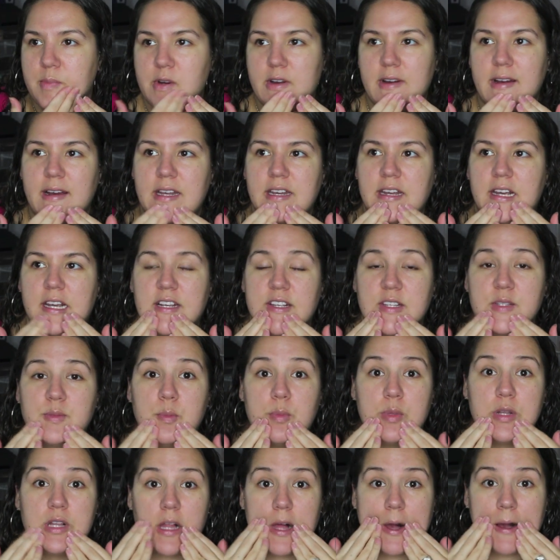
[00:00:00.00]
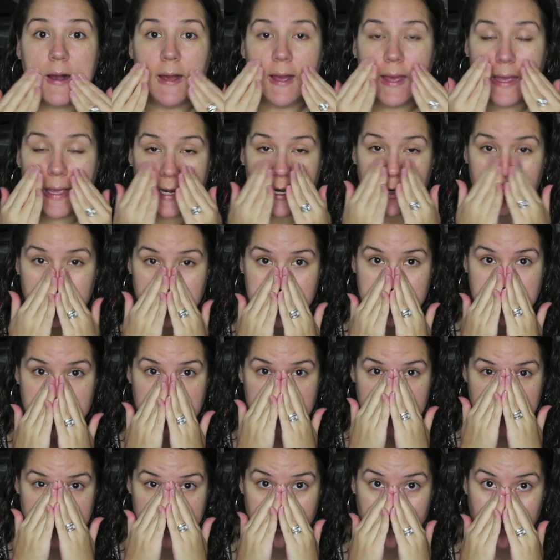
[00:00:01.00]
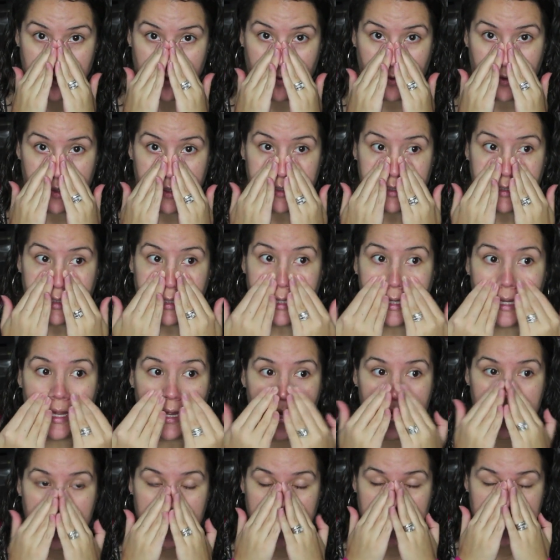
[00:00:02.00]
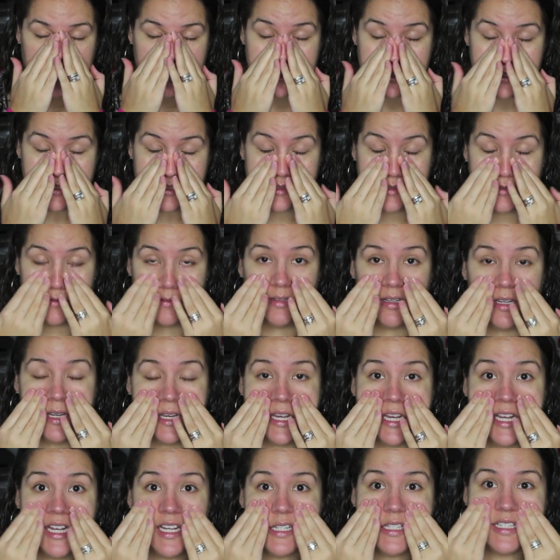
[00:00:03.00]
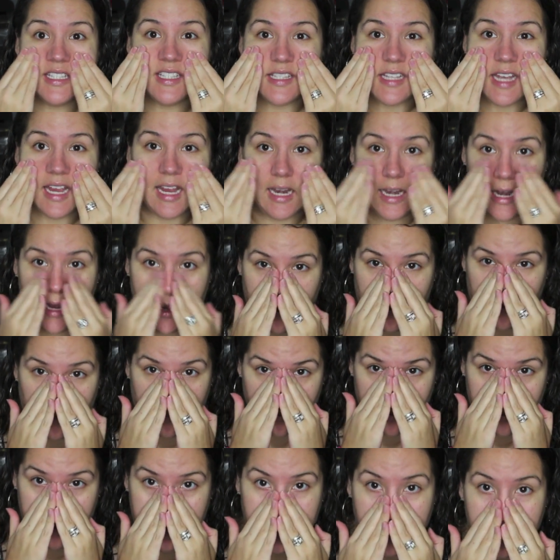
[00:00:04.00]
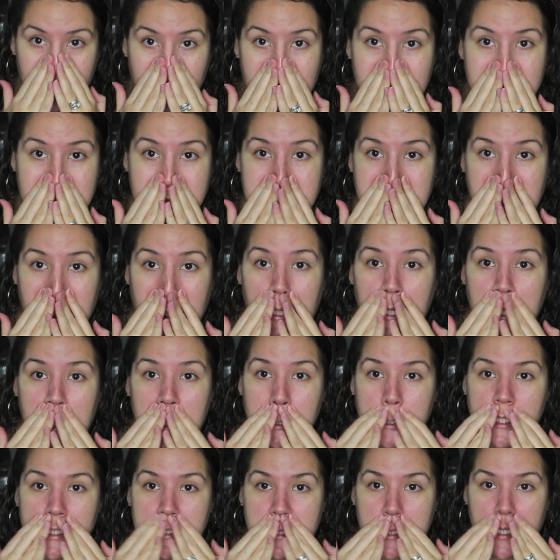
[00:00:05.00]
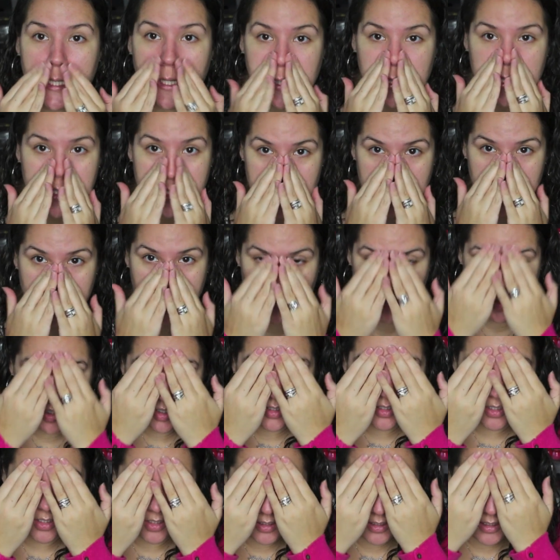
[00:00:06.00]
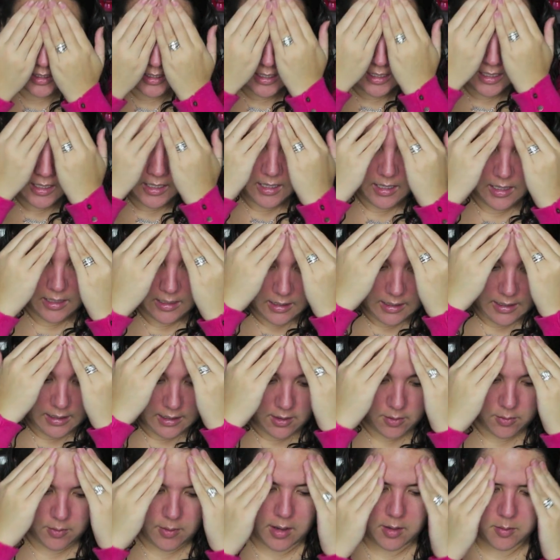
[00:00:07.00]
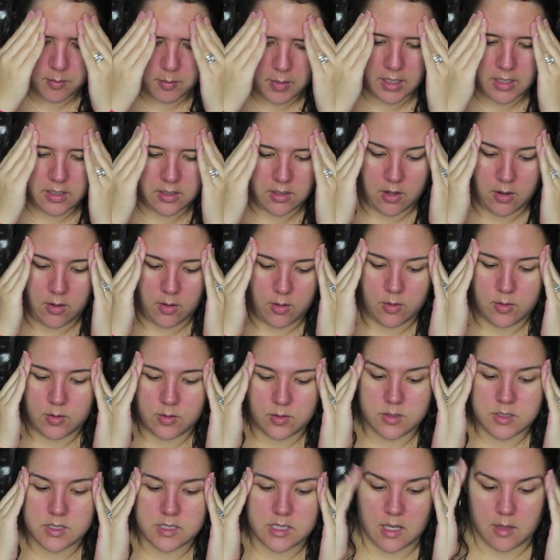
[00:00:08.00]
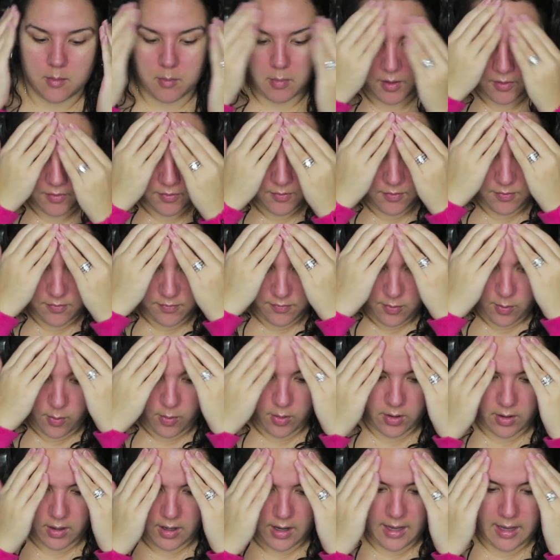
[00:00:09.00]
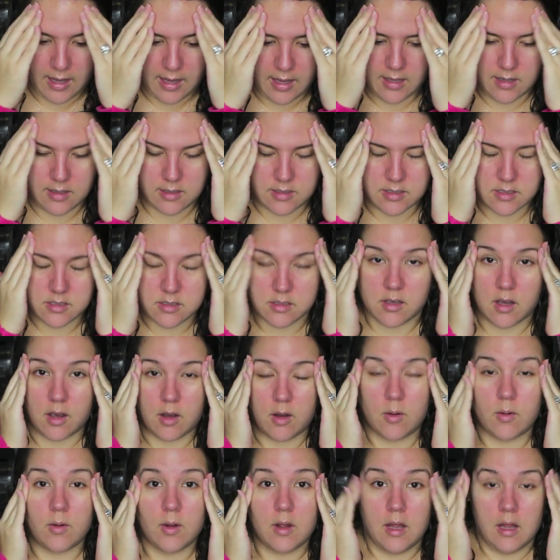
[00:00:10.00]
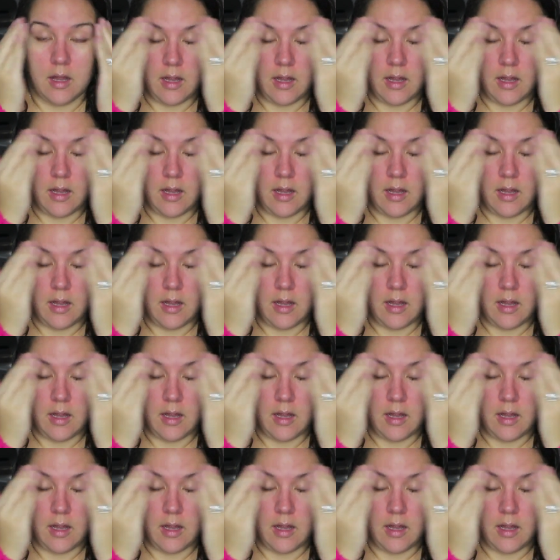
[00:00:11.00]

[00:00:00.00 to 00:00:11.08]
products, blot, and I'm still oily. It's insane how oily my skin is, especially like around my nose and my forehead. So